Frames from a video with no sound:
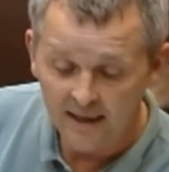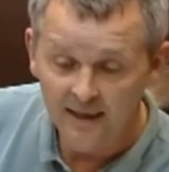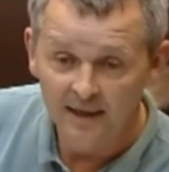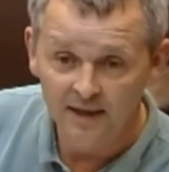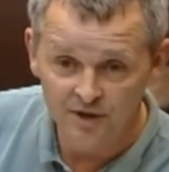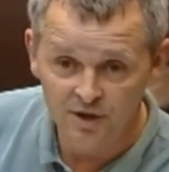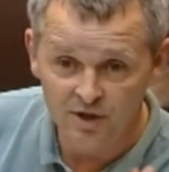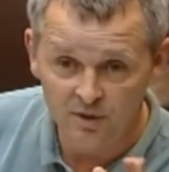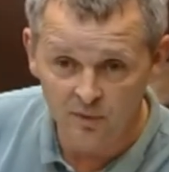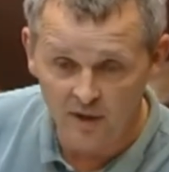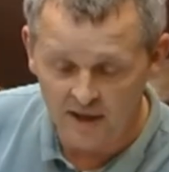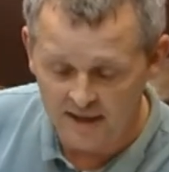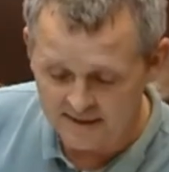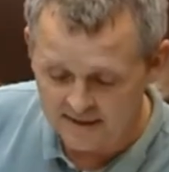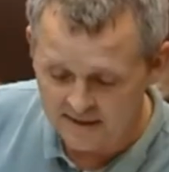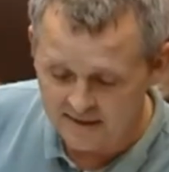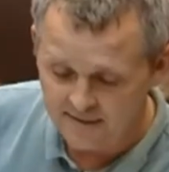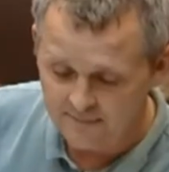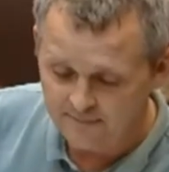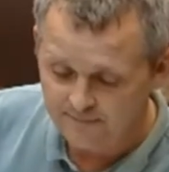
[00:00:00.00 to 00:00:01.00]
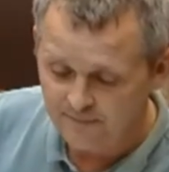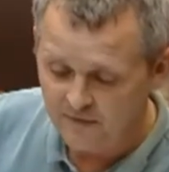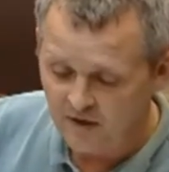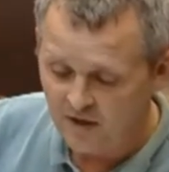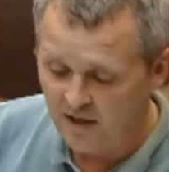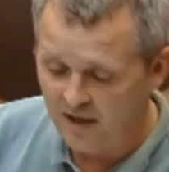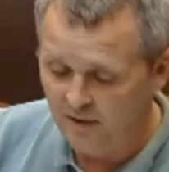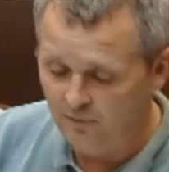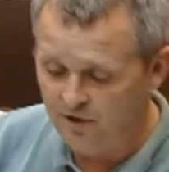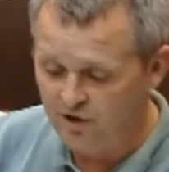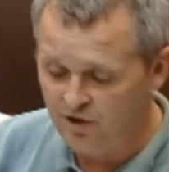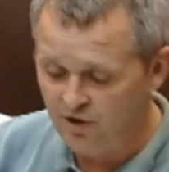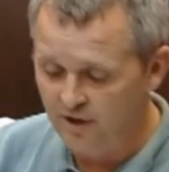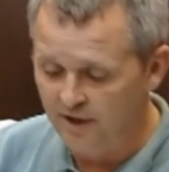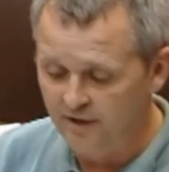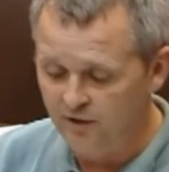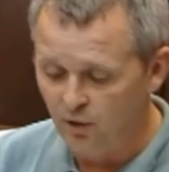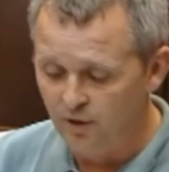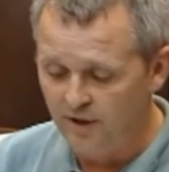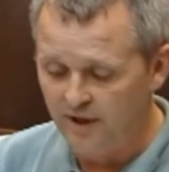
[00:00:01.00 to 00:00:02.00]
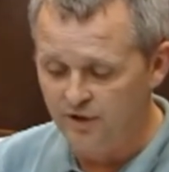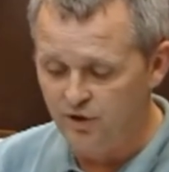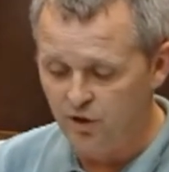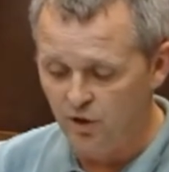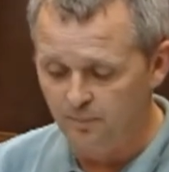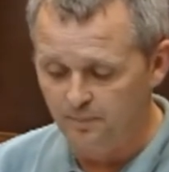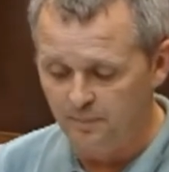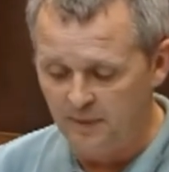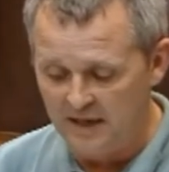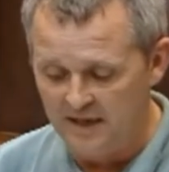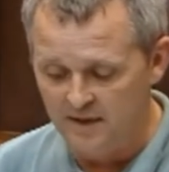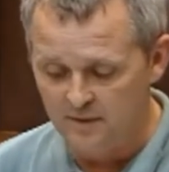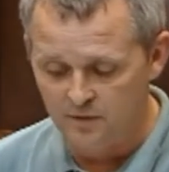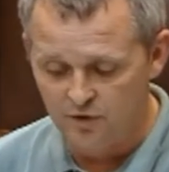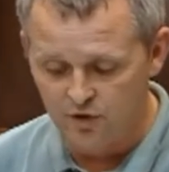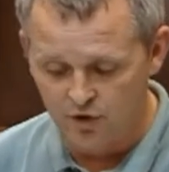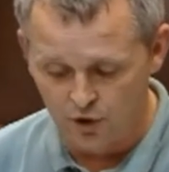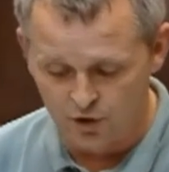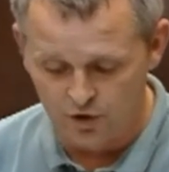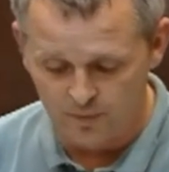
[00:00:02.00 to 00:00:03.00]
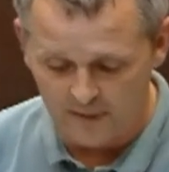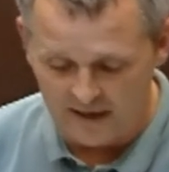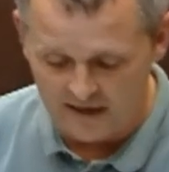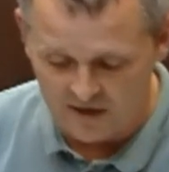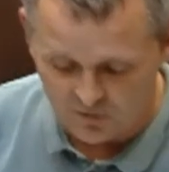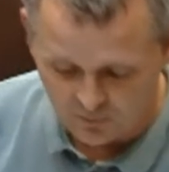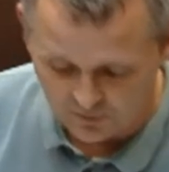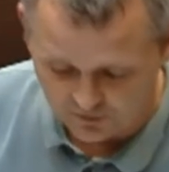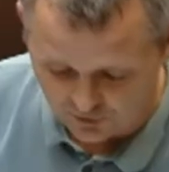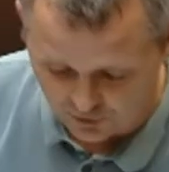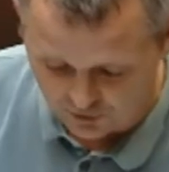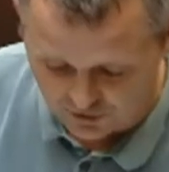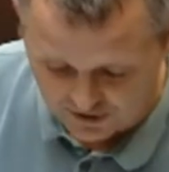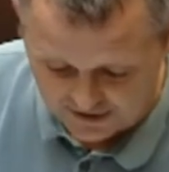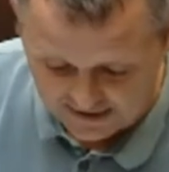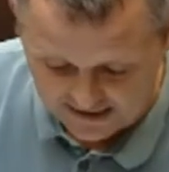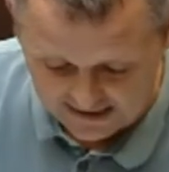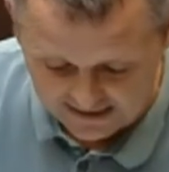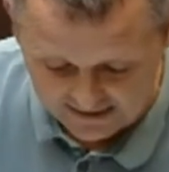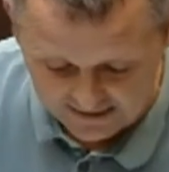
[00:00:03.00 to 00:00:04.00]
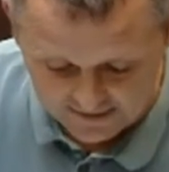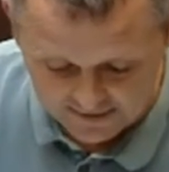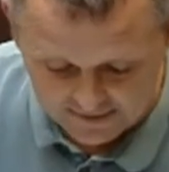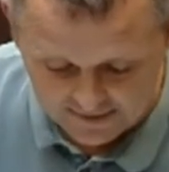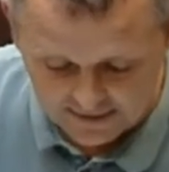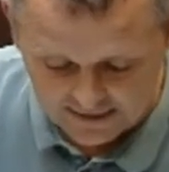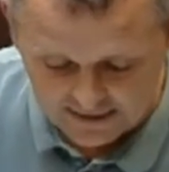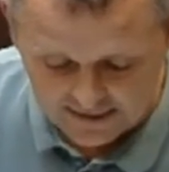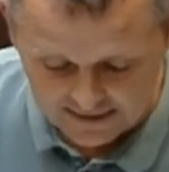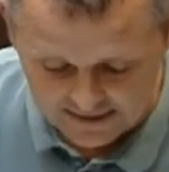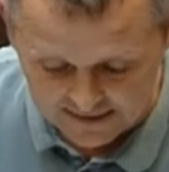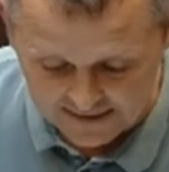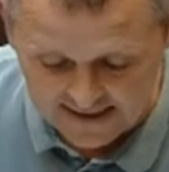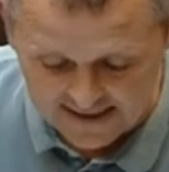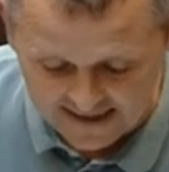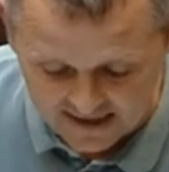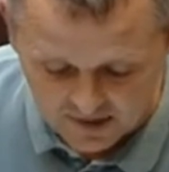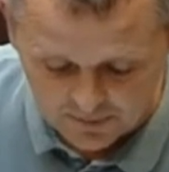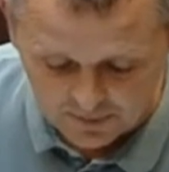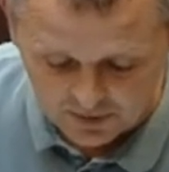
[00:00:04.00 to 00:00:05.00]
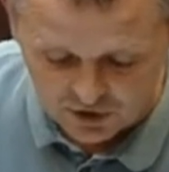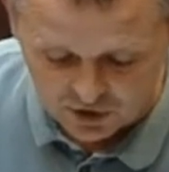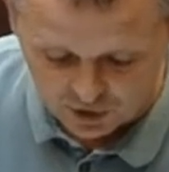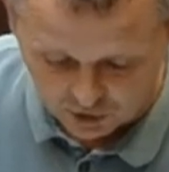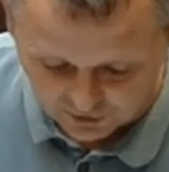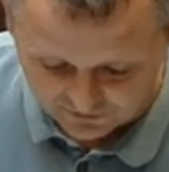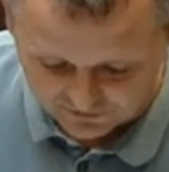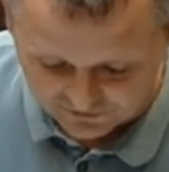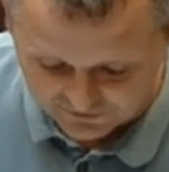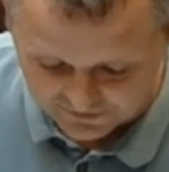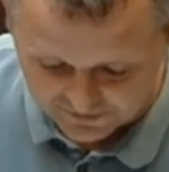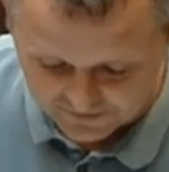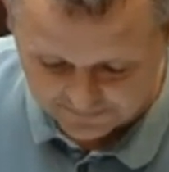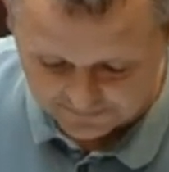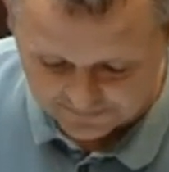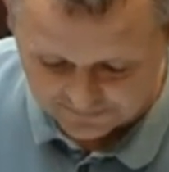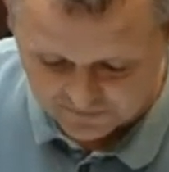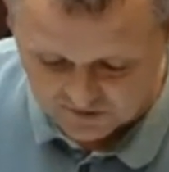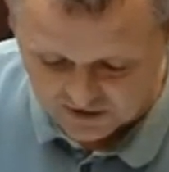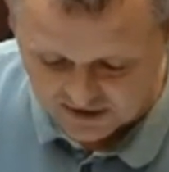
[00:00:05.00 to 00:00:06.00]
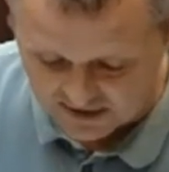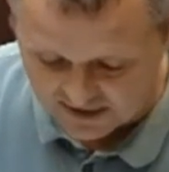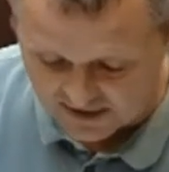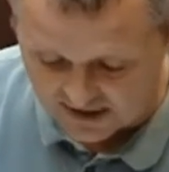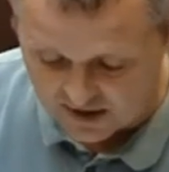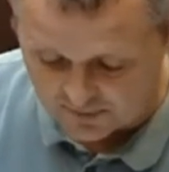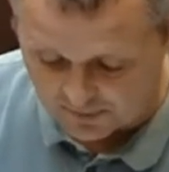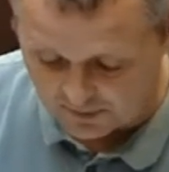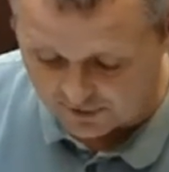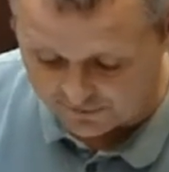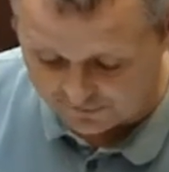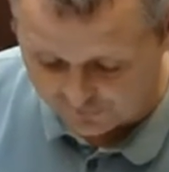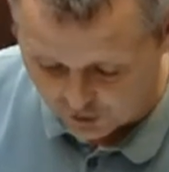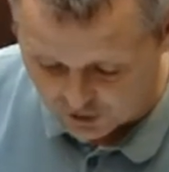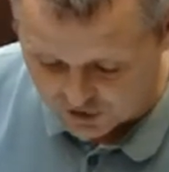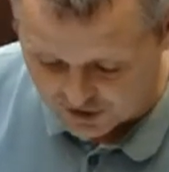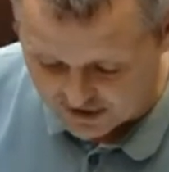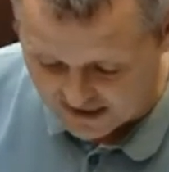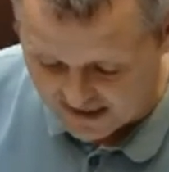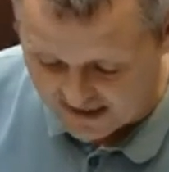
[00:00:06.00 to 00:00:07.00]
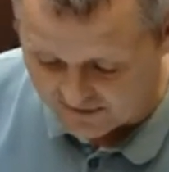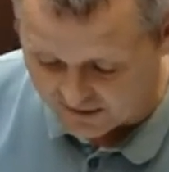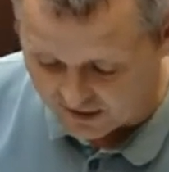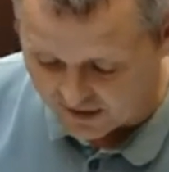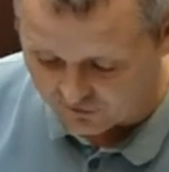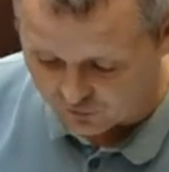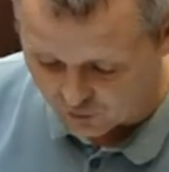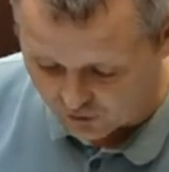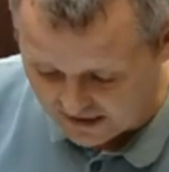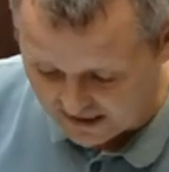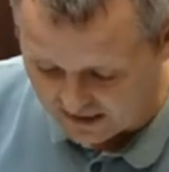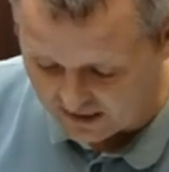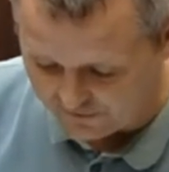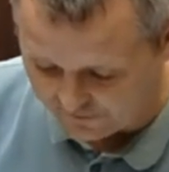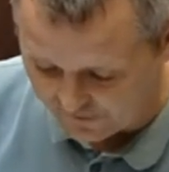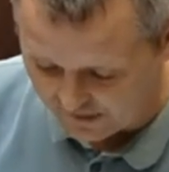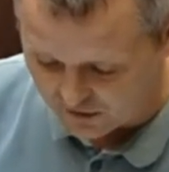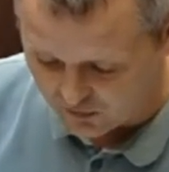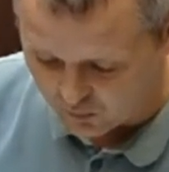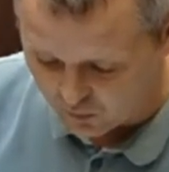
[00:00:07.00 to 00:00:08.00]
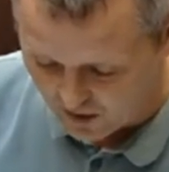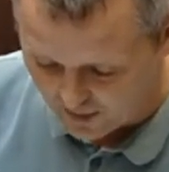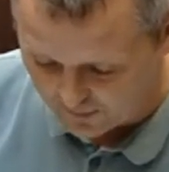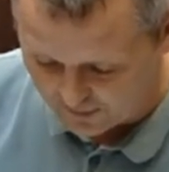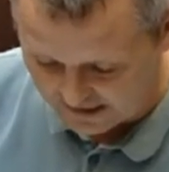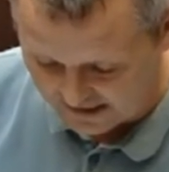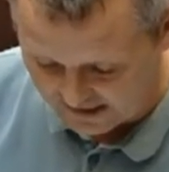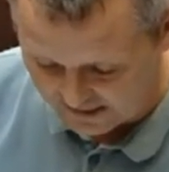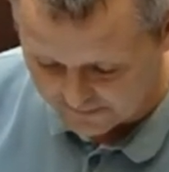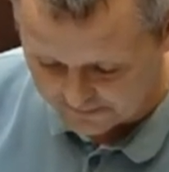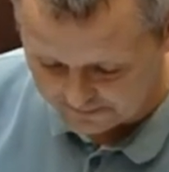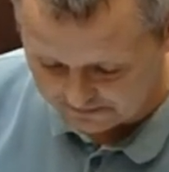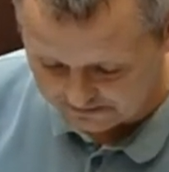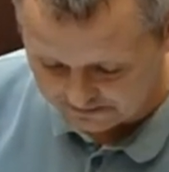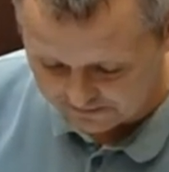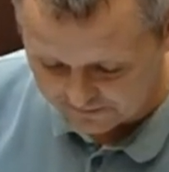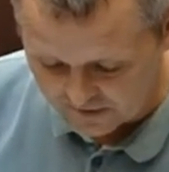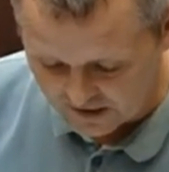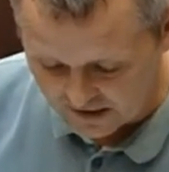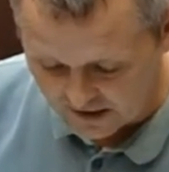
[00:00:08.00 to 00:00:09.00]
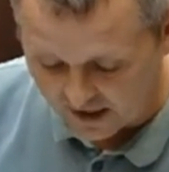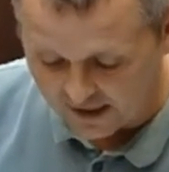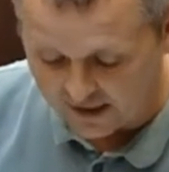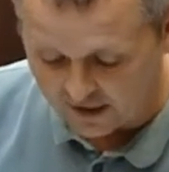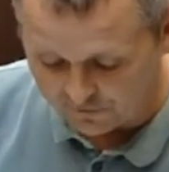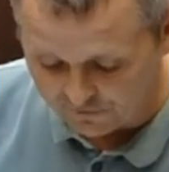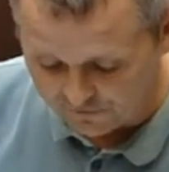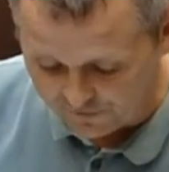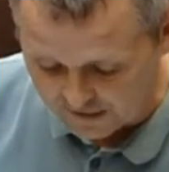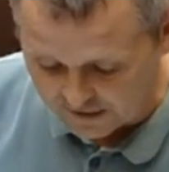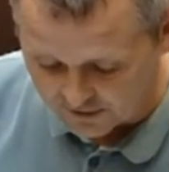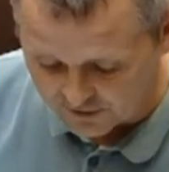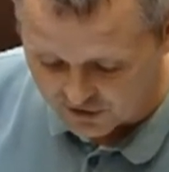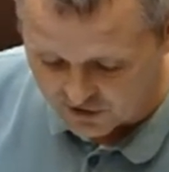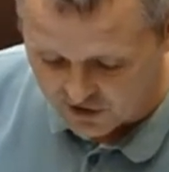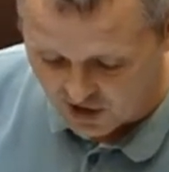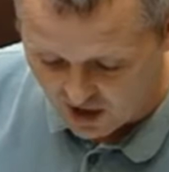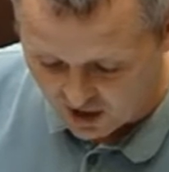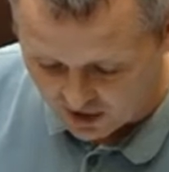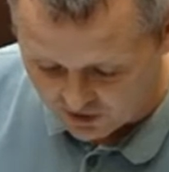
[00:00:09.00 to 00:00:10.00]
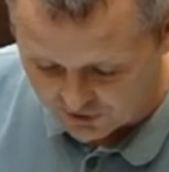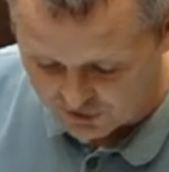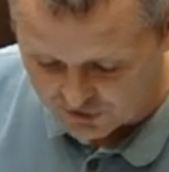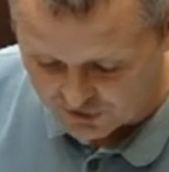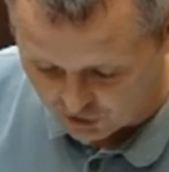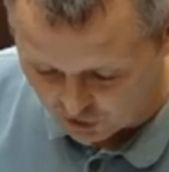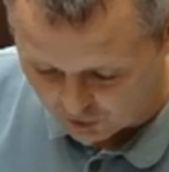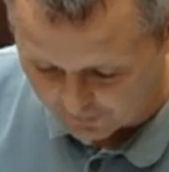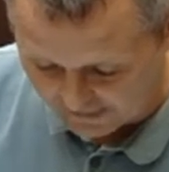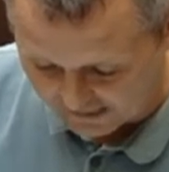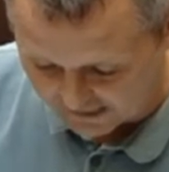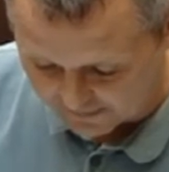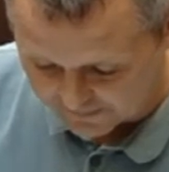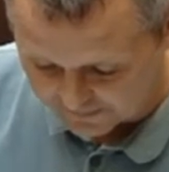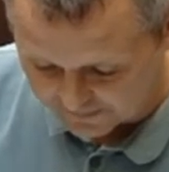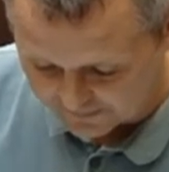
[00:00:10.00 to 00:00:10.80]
And she writes, "Hi Richard, I thought I'd touch base with you today. Today has been tough. It's been the first day that I've really felt wobbly. I can feel the darkness coming.